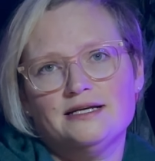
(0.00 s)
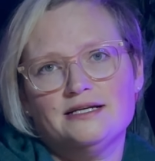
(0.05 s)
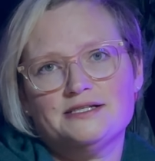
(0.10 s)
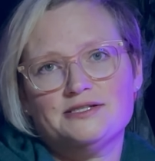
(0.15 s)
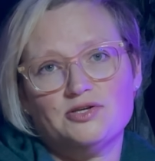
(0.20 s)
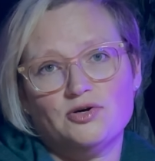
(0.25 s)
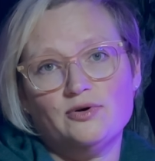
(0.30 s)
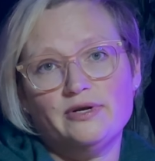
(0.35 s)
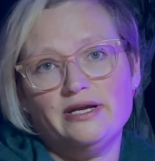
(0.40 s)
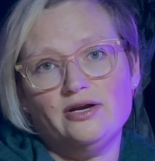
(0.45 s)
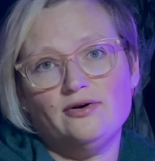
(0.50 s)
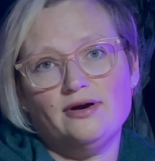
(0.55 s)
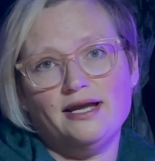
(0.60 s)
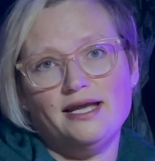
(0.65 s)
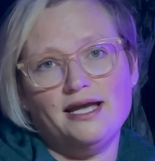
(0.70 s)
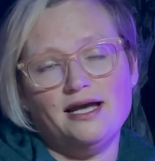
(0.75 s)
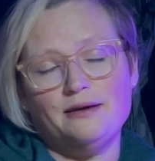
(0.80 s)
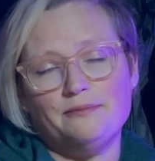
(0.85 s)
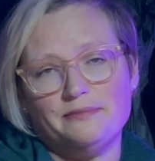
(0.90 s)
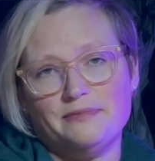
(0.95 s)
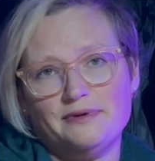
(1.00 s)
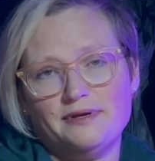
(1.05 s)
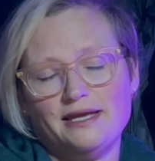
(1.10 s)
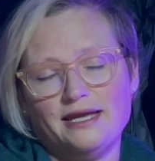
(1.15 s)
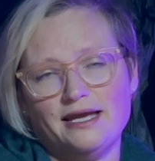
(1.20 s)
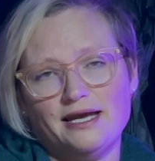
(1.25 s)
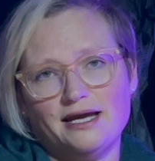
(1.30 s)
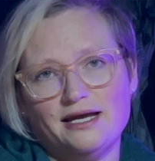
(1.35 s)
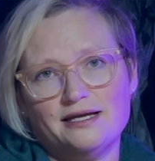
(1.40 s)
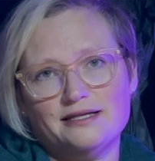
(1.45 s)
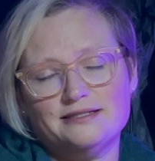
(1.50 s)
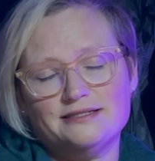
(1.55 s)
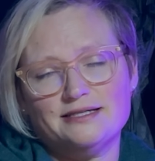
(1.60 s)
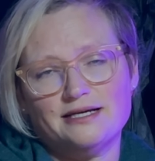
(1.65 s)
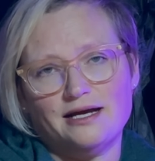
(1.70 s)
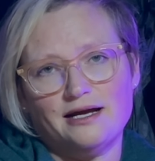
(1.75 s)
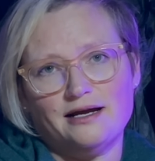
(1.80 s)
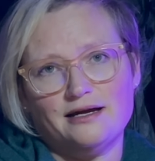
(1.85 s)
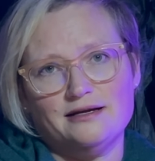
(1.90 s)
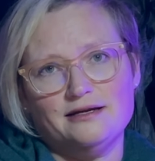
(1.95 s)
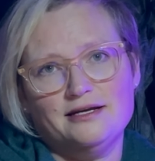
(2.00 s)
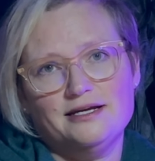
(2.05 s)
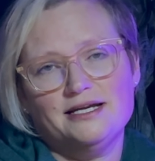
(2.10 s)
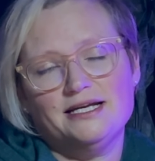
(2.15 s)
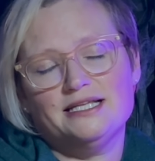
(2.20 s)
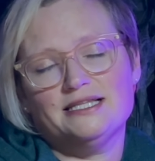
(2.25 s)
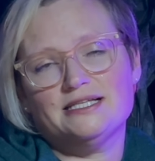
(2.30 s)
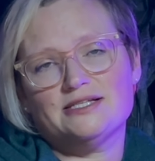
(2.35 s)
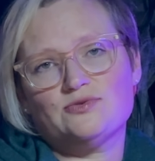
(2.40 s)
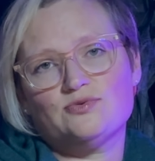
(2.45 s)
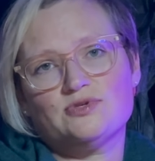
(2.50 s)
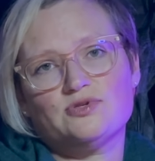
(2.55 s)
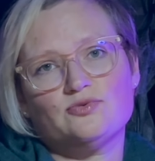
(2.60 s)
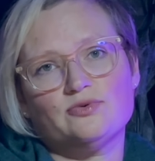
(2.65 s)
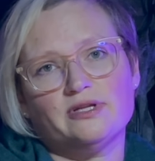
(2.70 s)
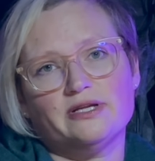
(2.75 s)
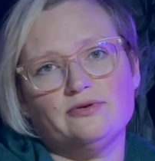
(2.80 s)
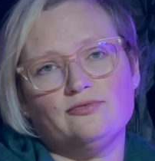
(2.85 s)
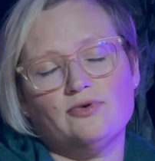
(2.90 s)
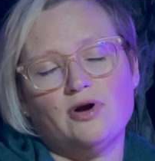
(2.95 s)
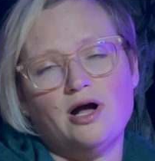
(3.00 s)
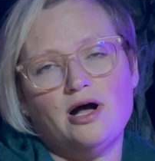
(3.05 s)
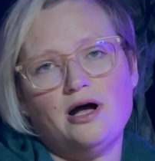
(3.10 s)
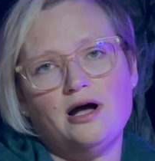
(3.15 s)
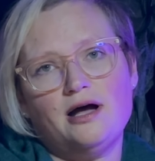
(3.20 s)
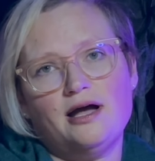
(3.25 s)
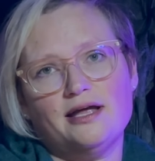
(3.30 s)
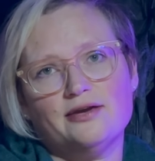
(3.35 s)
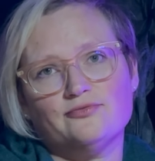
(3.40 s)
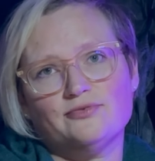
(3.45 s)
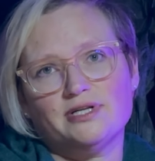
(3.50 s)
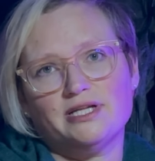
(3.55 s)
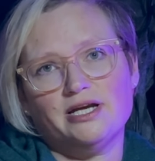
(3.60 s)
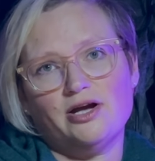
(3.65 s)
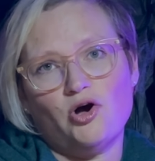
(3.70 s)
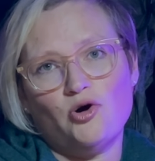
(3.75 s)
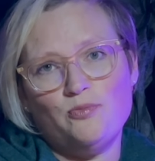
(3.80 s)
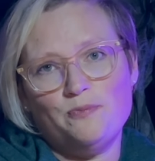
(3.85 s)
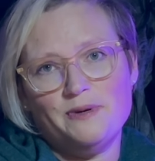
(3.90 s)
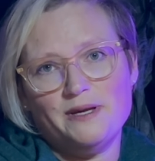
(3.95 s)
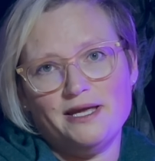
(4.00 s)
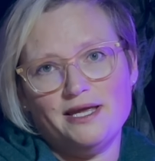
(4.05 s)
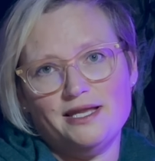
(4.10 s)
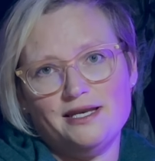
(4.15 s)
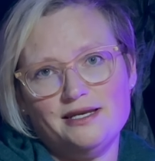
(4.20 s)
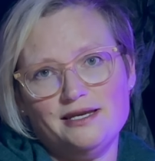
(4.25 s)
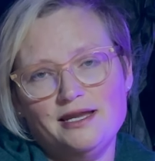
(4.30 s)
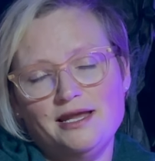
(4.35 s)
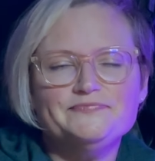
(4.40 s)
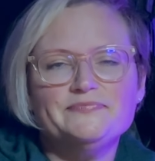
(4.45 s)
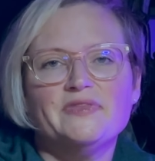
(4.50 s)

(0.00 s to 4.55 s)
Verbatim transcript: So here I am. And uh, this was really raw and really open.